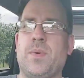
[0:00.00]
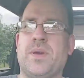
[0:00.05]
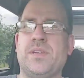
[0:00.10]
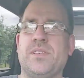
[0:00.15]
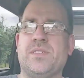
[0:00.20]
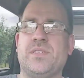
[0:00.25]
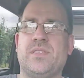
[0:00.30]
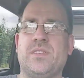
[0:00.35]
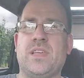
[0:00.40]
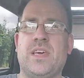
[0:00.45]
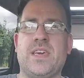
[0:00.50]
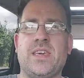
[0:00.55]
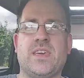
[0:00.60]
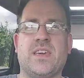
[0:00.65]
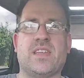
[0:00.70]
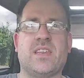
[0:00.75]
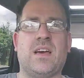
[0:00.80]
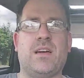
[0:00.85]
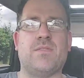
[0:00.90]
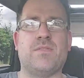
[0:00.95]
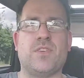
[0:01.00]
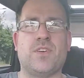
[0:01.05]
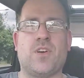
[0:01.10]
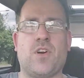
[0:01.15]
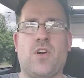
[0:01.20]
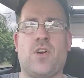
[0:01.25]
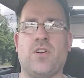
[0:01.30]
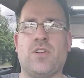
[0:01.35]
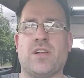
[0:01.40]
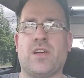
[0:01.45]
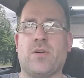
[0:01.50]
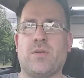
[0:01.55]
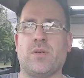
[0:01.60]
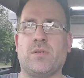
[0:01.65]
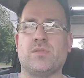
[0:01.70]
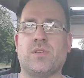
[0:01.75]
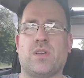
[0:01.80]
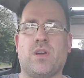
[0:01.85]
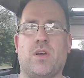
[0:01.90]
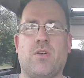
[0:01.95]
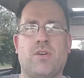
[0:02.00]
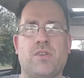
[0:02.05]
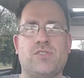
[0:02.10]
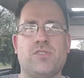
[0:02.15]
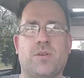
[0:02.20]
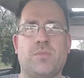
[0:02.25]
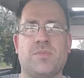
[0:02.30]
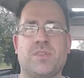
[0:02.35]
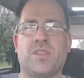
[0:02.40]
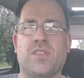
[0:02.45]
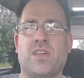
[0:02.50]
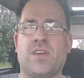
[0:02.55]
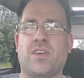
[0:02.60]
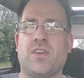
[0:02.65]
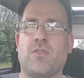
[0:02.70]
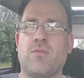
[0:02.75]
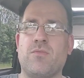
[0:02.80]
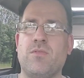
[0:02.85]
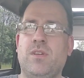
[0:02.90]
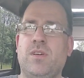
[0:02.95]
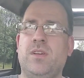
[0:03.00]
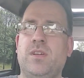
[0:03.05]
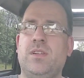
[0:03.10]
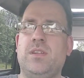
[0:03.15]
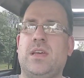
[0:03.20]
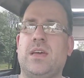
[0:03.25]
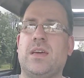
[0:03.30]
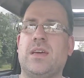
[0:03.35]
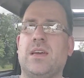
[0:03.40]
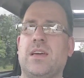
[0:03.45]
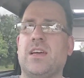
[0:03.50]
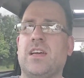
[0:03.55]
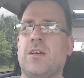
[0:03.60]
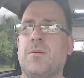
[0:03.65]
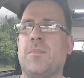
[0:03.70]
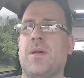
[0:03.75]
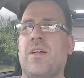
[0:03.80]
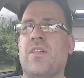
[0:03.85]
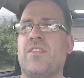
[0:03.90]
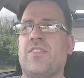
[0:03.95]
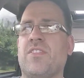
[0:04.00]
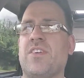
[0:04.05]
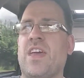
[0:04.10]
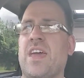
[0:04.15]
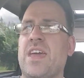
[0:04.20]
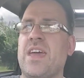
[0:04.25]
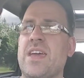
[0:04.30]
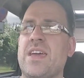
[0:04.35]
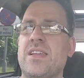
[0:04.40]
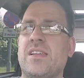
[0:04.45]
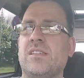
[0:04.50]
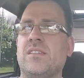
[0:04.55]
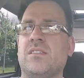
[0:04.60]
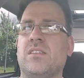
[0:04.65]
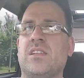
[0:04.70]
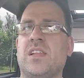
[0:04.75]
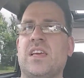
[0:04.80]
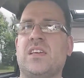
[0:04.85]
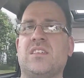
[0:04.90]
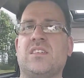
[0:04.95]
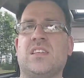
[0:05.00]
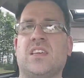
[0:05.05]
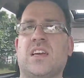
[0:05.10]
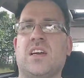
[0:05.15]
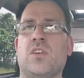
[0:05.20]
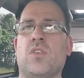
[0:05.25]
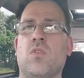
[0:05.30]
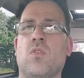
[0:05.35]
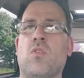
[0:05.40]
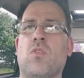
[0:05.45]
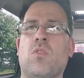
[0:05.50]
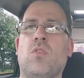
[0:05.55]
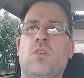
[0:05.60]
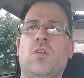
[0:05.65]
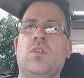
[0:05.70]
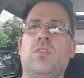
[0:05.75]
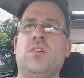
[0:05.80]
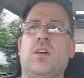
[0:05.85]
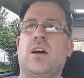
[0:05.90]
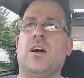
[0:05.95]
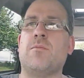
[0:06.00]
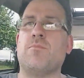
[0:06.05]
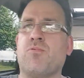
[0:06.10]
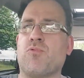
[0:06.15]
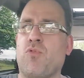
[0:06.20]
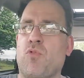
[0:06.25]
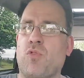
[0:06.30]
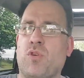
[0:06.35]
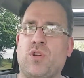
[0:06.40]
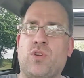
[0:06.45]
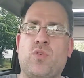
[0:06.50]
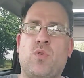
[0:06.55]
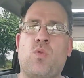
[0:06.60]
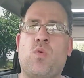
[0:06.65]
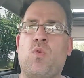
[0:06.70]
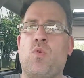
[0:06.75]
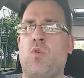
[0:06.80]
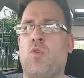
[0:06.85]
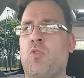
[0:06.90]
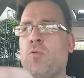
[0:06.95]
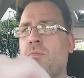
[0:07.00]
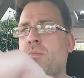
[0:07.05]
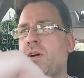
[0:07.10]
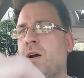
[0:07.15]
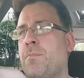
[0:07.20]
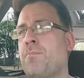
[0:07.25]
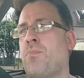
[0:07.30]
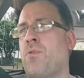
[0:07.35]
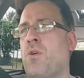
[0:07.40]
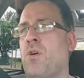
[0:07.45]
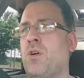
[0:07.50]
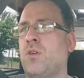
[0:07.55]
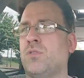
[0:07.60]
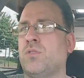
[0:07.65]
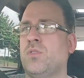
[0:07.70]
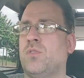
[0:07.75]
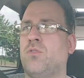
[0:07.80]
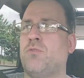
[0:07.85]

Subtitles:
went, there, you can have your car now. And I was like, alright, champion, thank you. And then the next thing I know, I brought it home, I parked it